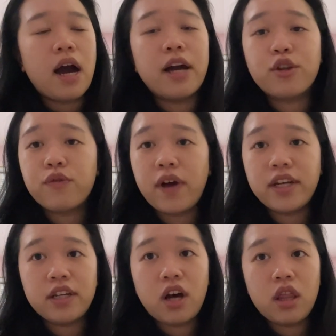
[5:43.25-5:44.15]
either
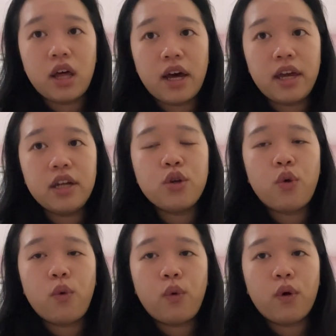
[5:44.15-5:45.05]
find it online
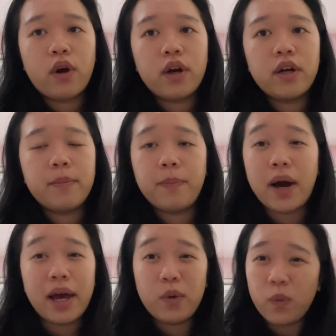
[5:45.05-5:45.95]
or
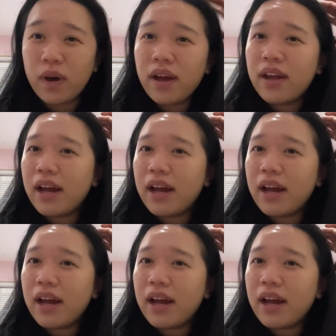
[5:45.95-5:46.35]
buy one.